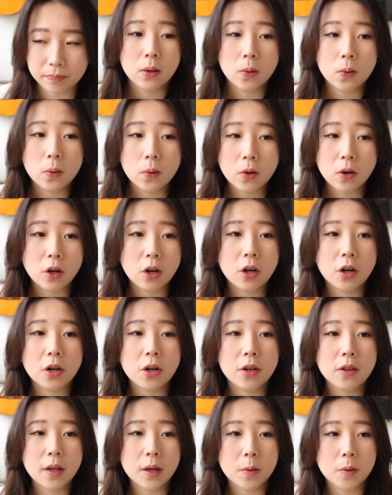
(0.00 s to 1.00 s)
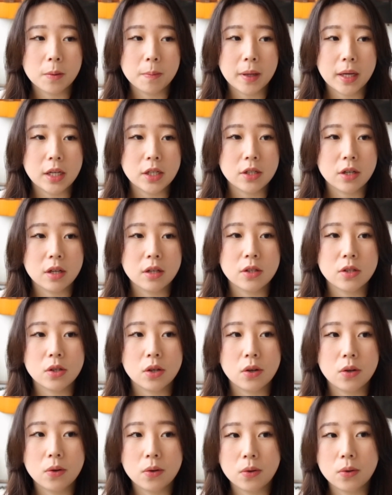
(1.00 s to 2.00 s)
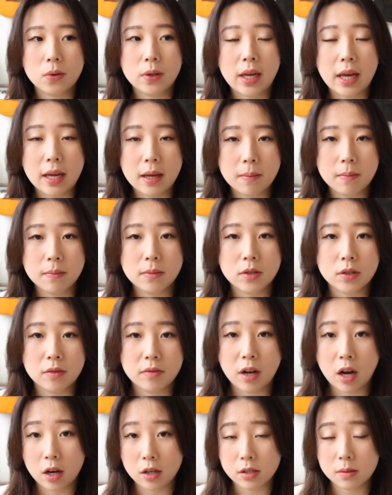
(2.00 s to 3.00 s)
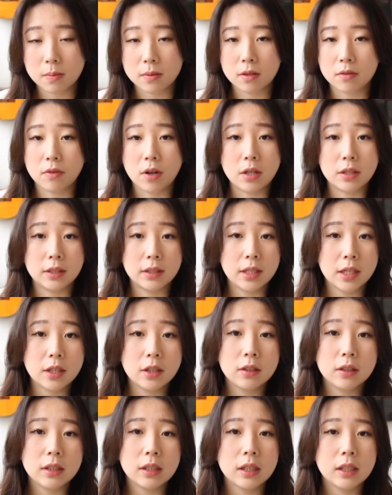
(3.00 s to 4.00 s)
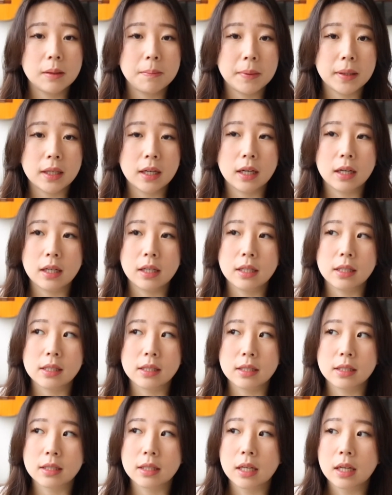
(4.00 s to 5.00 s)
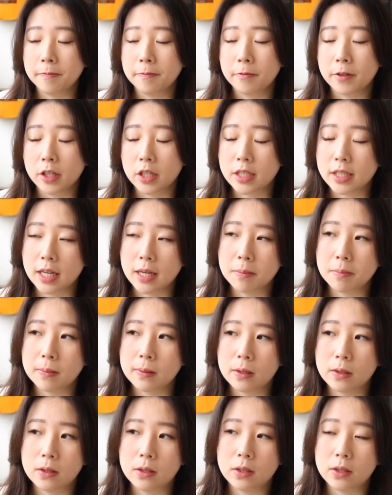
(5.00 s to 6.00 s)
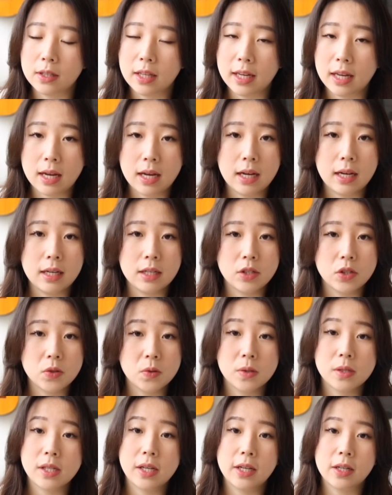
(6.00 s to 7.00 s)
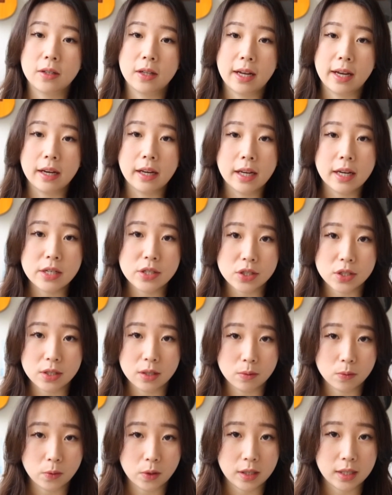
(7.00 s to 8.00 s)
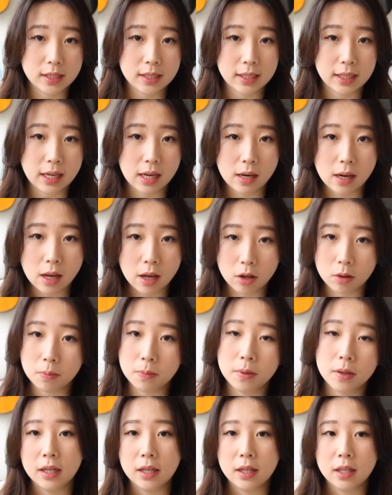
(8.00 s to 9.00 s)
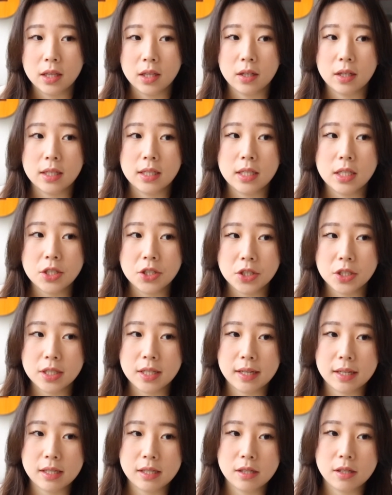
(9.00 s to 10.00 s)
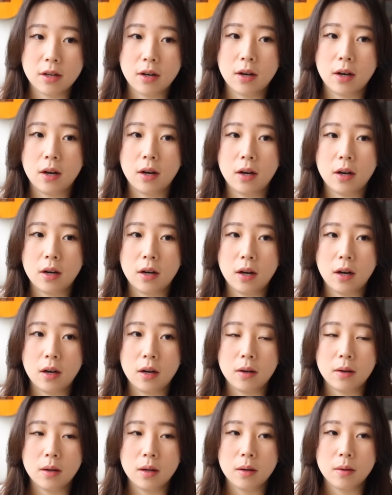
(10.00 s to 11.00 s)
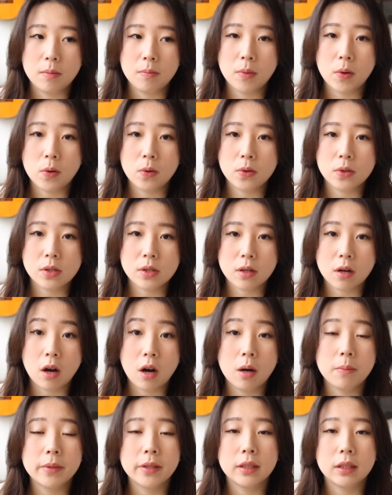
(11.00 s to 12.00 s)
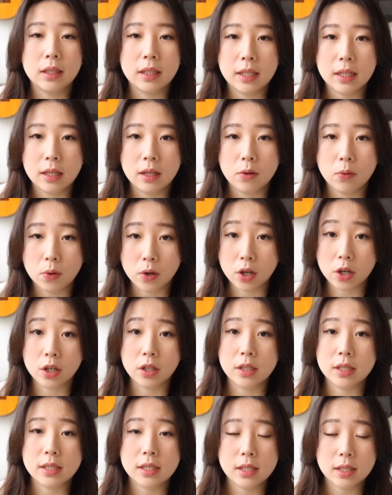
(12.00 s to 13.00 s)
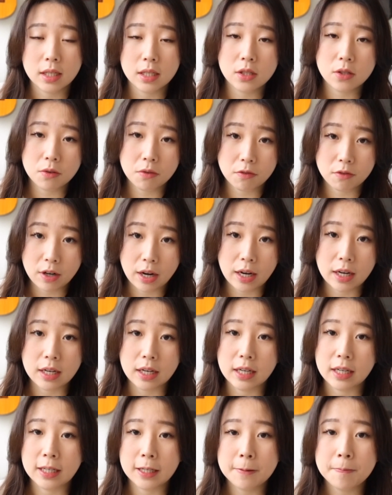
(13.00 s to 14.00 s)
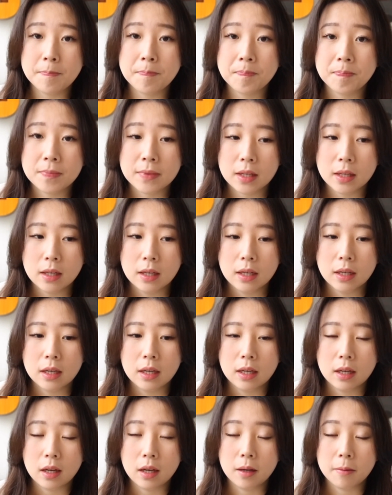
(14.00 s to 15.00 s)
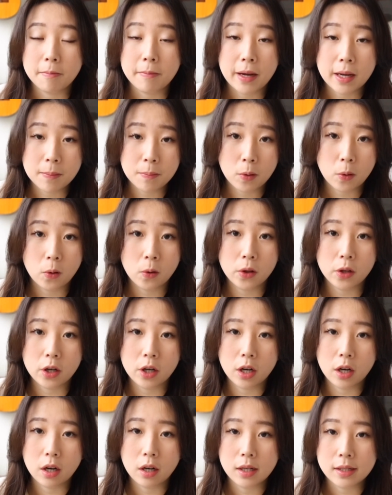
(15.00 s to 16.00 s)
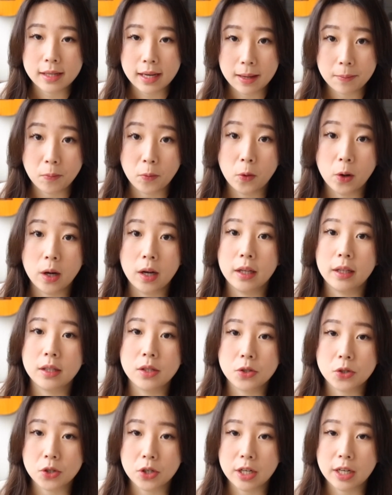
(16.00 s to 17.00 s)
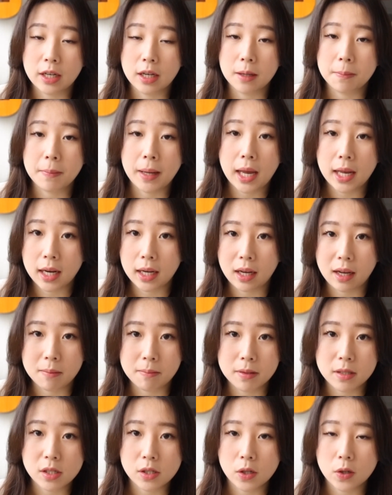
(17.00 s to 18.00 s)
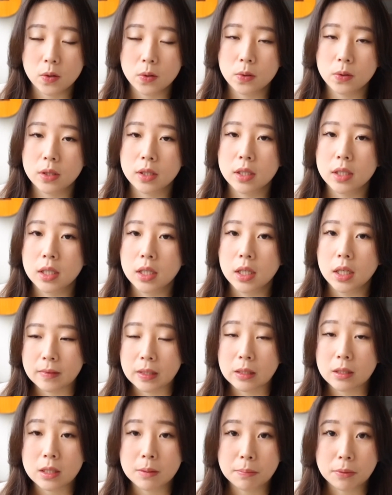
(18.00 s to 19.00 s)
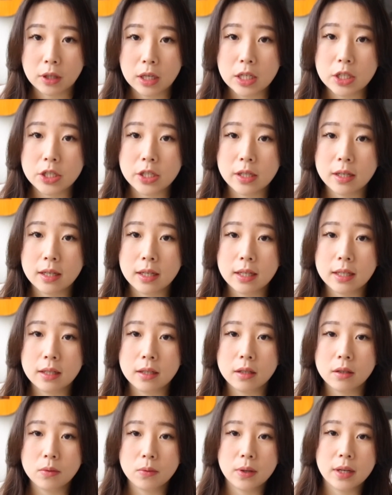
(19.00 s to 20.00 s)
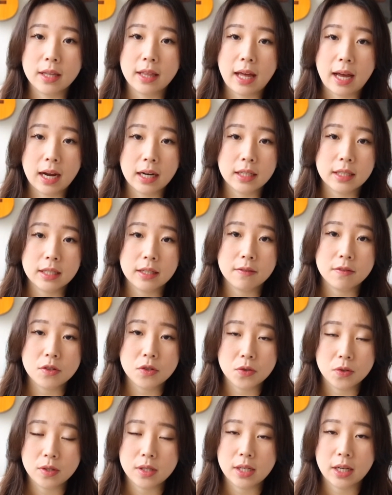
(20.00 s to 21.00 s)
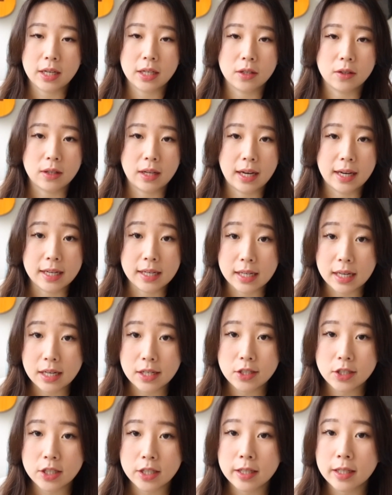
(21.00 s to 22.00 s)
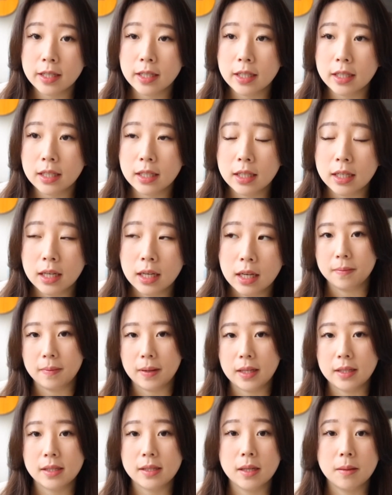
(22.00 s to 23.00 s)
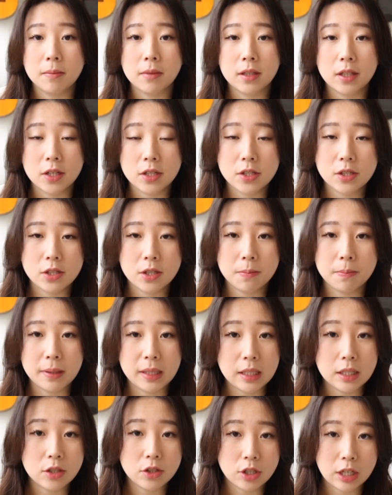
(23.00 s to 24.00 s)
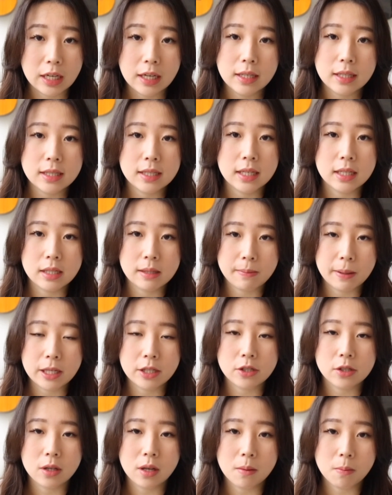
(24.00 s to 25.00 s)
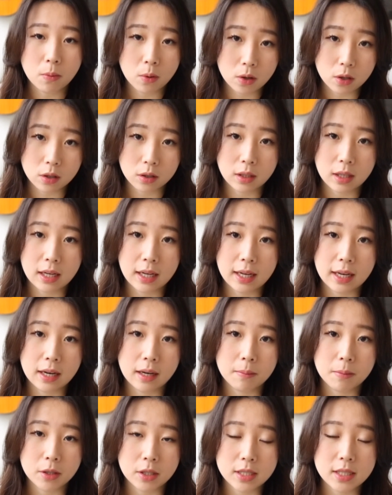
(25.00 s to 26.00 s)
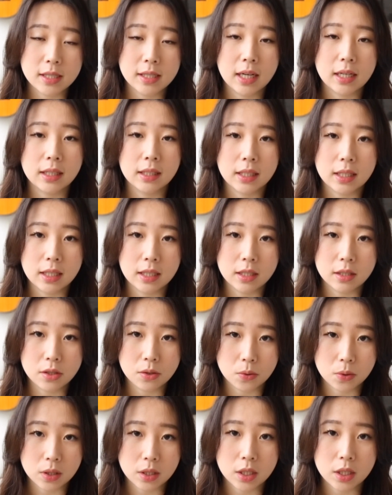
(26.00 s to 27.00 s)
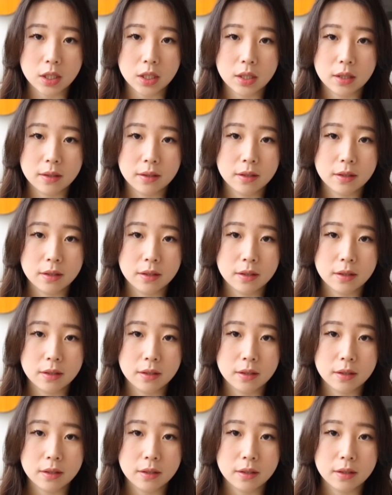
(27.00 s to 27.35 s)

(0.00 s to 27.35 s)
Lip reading: Or there were patients who came to the hospital voluntarily because, for example, they had suicidal ideation and wanted to get help. The conditions I saw most commonly were schizophrenia, bipolar type 1 during a manic episode, depression with active suicidal ideation, and some cluster B traits, especially borderline personality disorder.